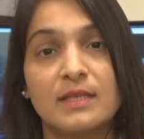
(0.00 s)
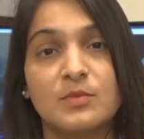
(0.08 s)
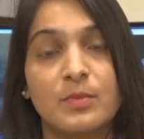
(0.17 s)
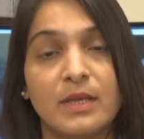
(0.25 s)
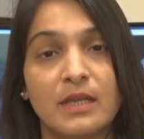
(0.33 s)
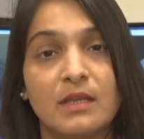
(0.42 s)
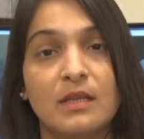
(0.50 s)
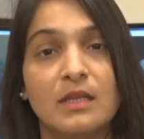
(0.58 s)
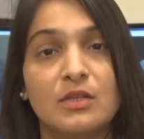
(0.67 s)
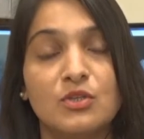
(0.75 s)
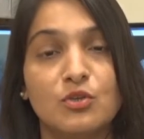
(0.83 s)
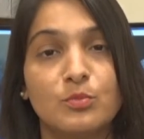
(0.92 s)
has been
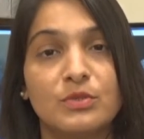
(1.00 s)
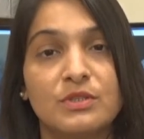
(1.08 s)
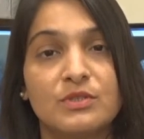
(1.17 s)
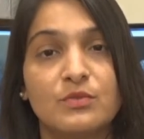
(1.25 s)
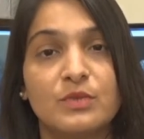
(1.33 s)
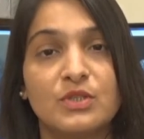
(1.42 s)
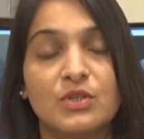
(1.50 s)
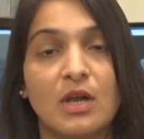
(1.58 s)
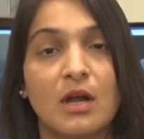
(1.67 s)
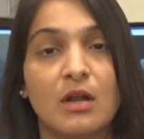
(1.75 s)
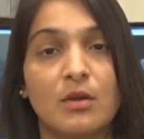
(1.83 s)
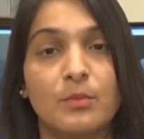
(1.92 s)
in tumors which
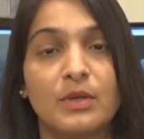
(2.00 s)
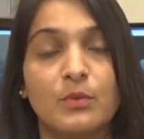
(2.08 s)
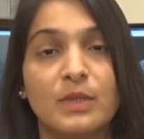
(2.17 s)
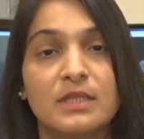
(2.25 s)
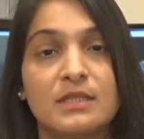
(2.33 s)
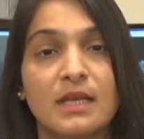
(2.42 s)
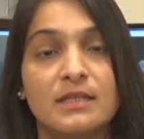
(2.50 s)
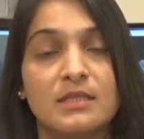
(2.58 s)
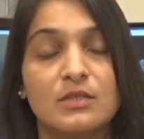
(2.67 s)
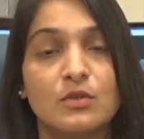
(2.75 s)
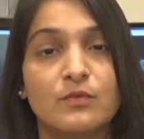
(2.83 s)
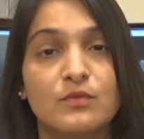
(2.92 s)
are between
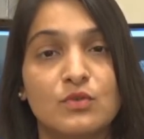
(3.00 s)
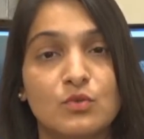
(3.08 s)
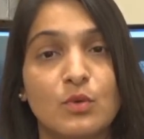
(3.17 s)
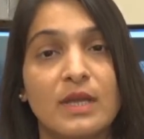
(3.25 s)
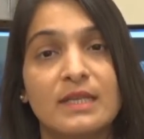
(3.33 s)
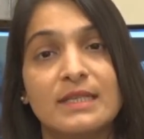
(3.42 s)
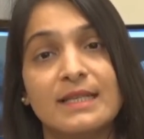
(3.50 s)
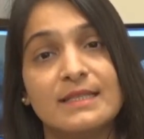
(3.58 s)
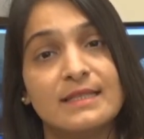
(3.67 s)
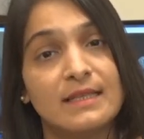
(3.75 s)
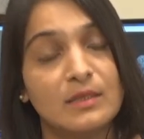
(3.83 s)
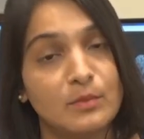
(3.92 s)
sizes of two and
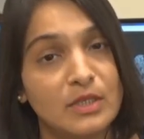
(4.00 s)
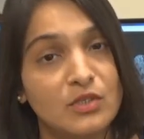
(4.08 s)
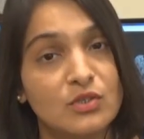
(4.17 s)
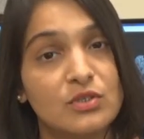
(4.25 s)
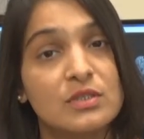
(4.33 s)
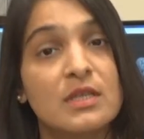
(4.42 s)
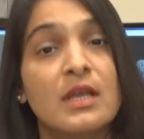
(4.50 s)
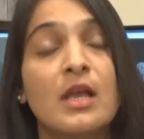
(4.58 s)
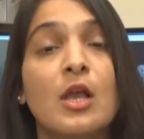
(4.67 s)
ten centimeters,